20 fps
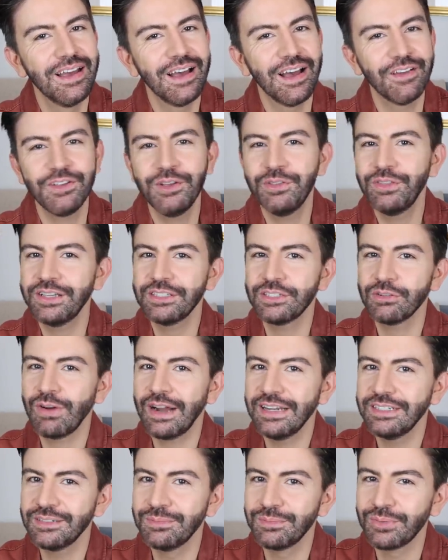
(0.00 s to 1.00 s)
a few things are
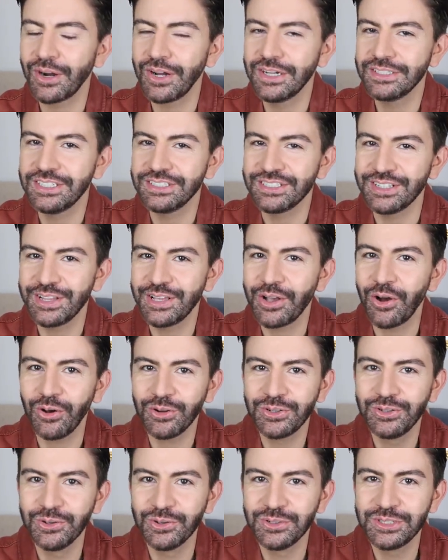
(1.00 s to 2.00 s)
random prices, and the
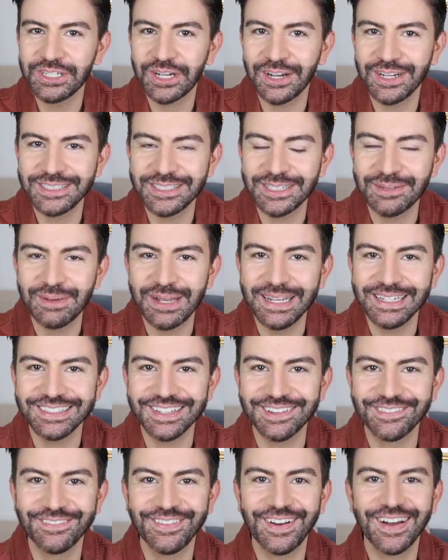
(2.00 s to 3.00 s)
odd naughty item is
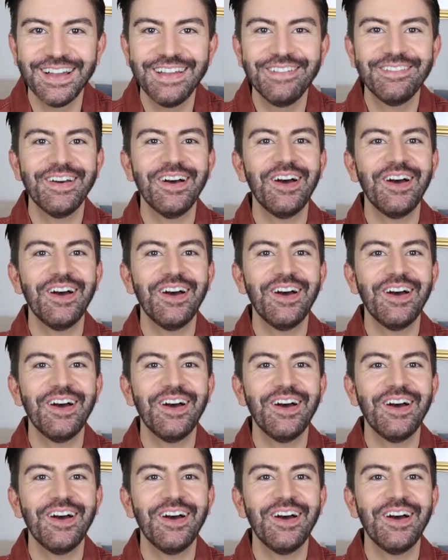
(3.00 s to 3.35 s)
a fiver.